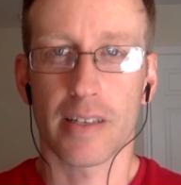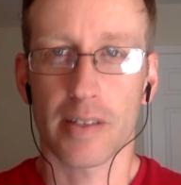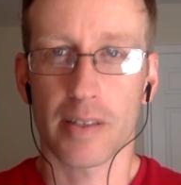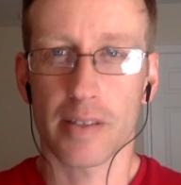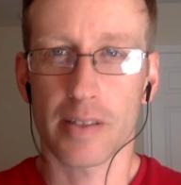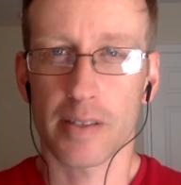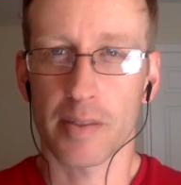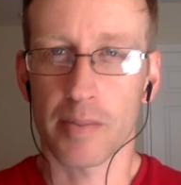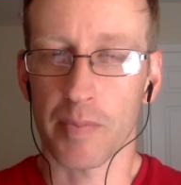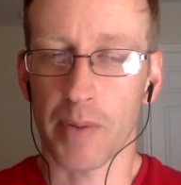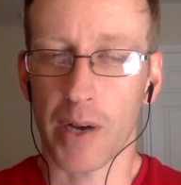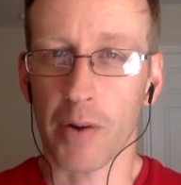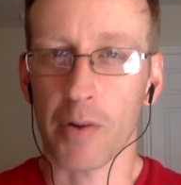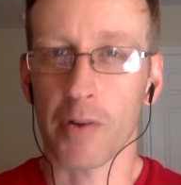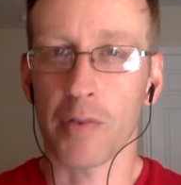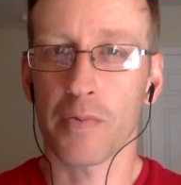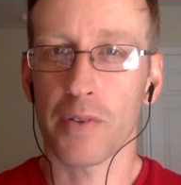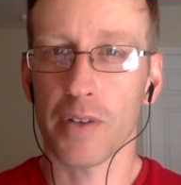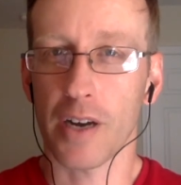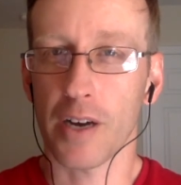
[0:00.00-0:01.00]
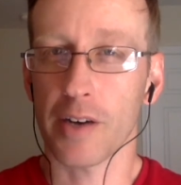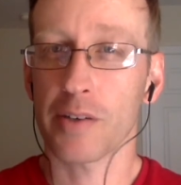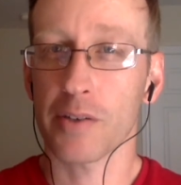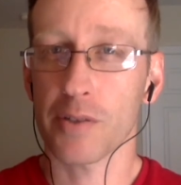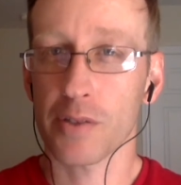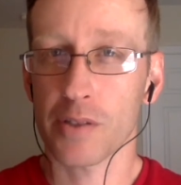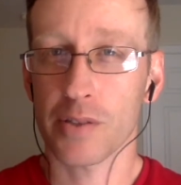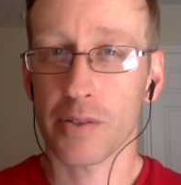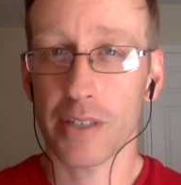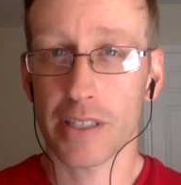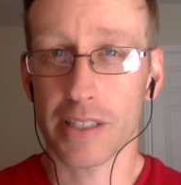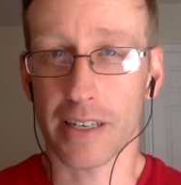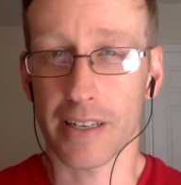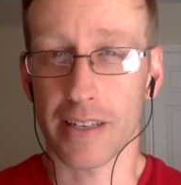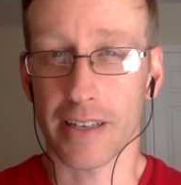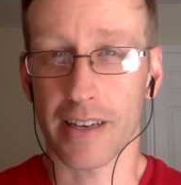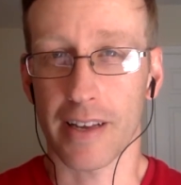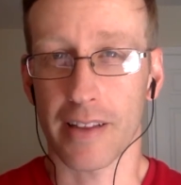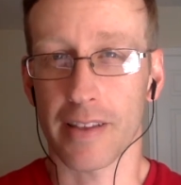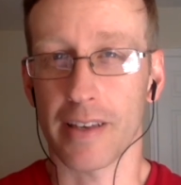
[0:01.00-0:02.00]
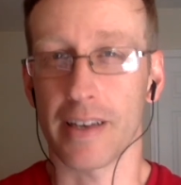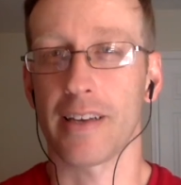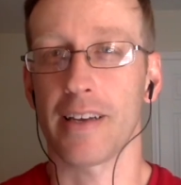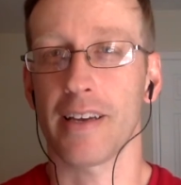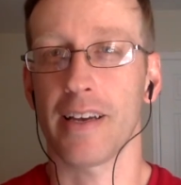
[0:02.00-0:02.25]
some powerful audio storytelling, I think.